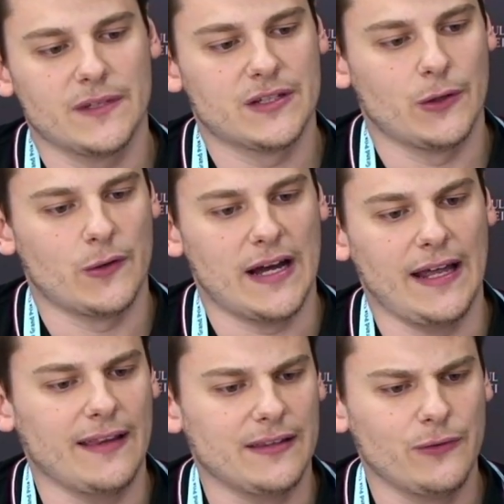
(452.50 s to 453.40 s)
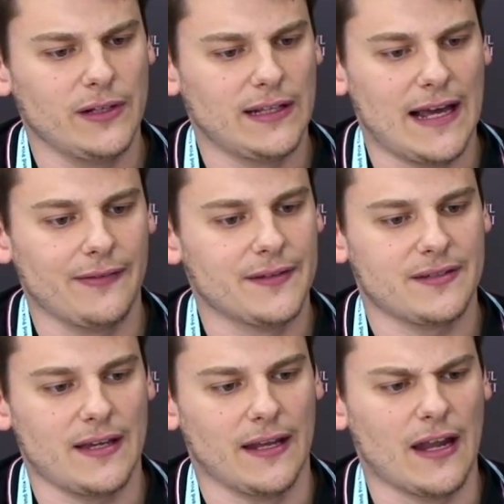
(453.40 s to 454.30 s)
So I didn't really like
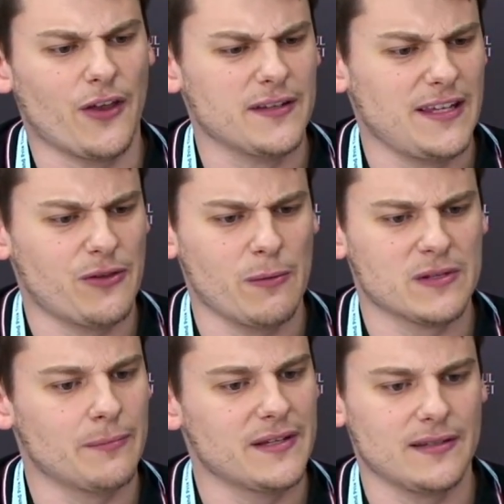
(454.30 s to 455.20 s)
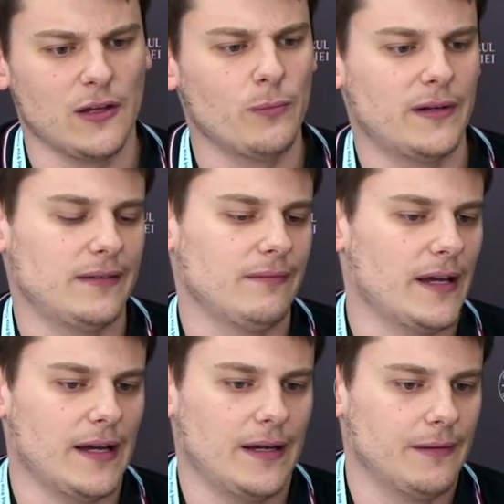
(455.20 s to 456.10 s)
this, and I thought c3 was a bit slow, but
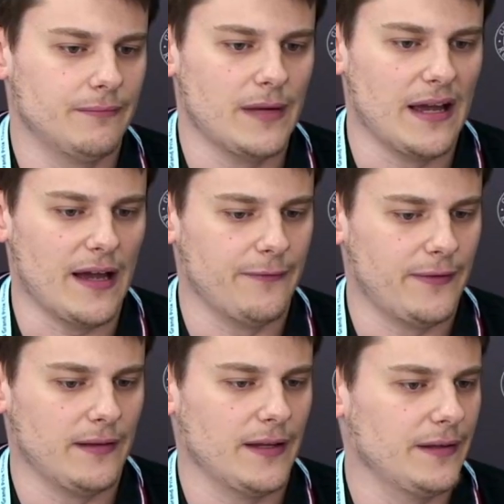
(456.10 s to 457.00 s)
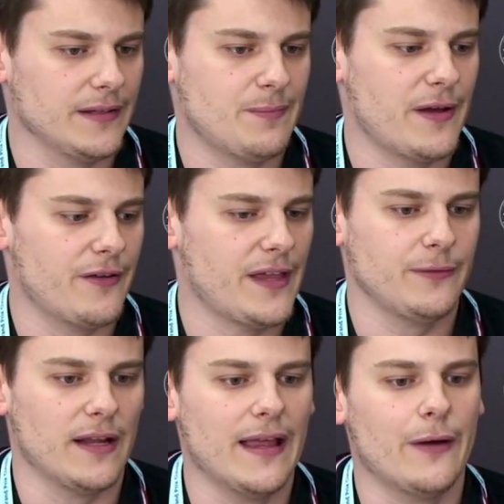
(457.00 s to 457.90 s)
I felt like it's better
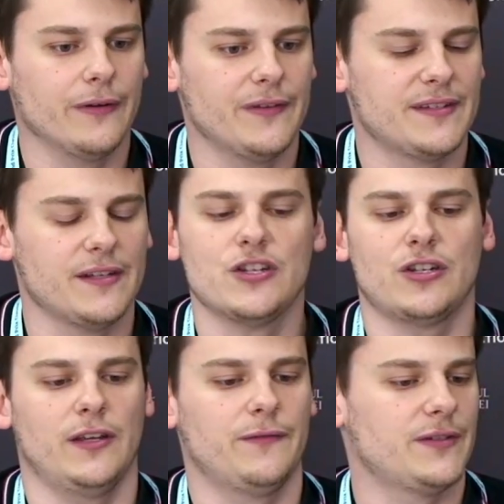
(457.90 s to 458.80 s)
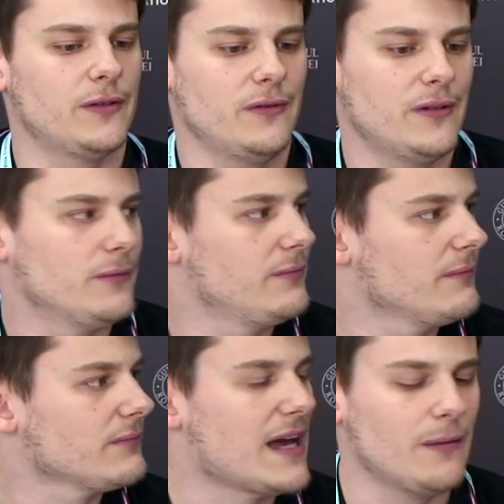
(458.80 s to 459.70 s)
than allowing this initiative. So, you know,
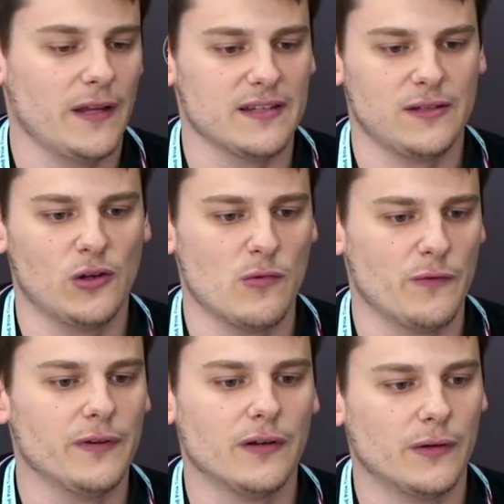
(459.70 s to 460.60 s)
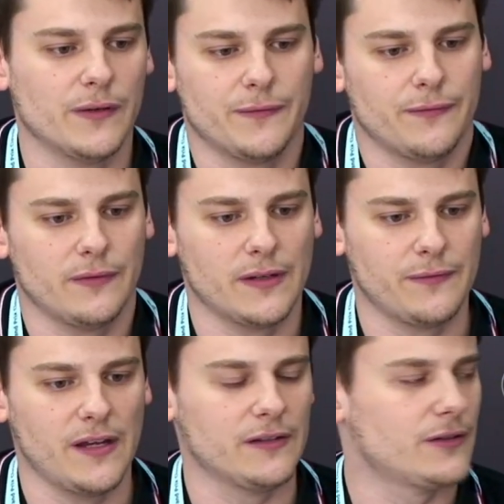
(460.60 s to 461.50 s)
gotta play a slow move, you know,
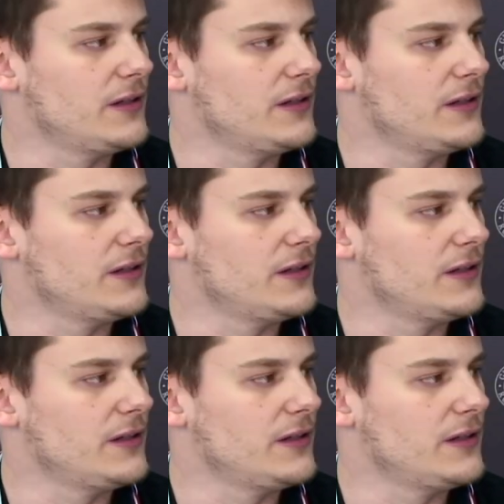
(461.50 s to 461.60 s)
if the alternative